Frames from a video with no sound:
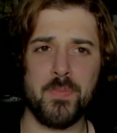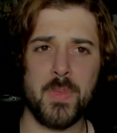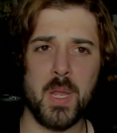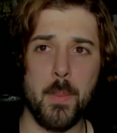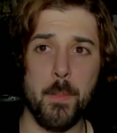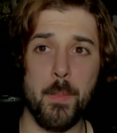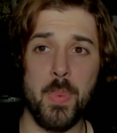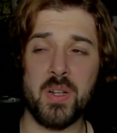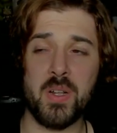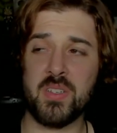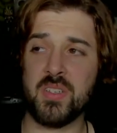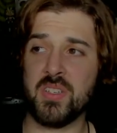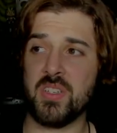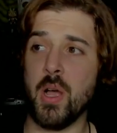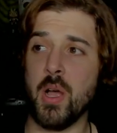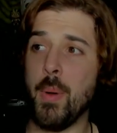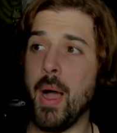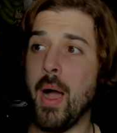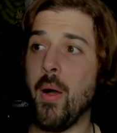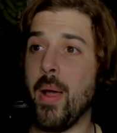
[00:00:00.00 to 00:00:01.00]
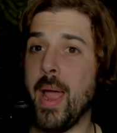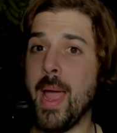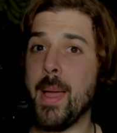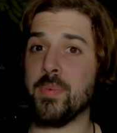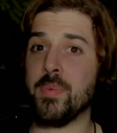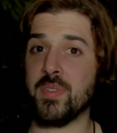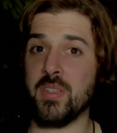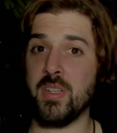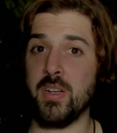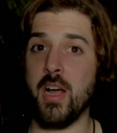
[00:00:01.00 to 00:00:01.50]
but somehow
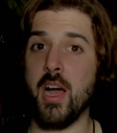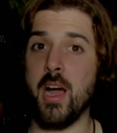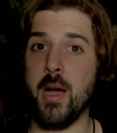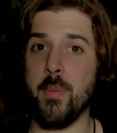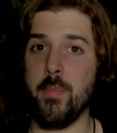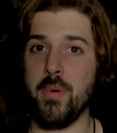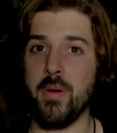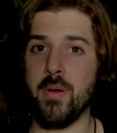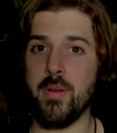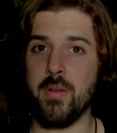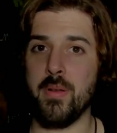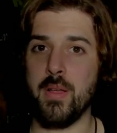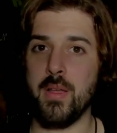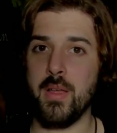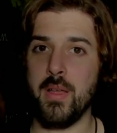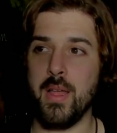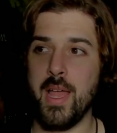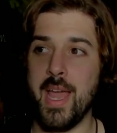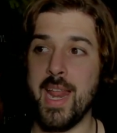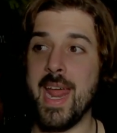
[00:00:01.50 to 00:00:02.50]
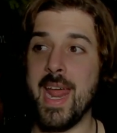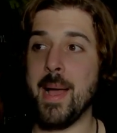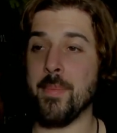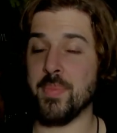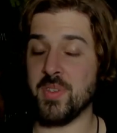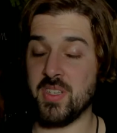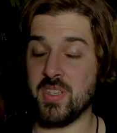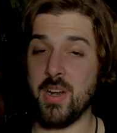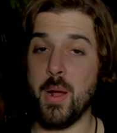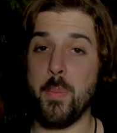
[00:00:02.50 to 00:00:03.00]
amps it up and
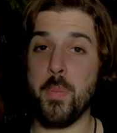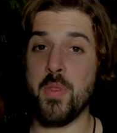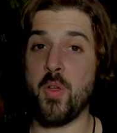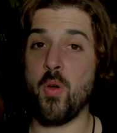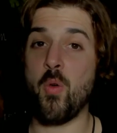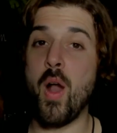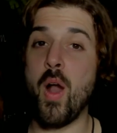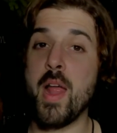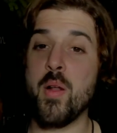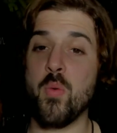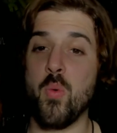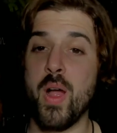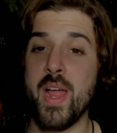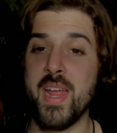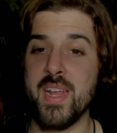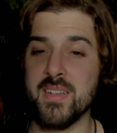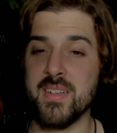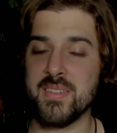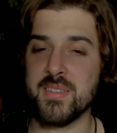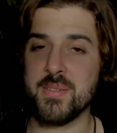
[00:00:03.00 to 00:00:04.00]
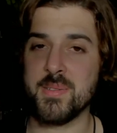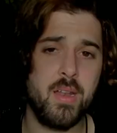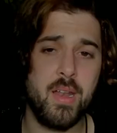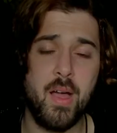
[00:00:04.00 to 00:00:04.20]
amps it up in the right ways.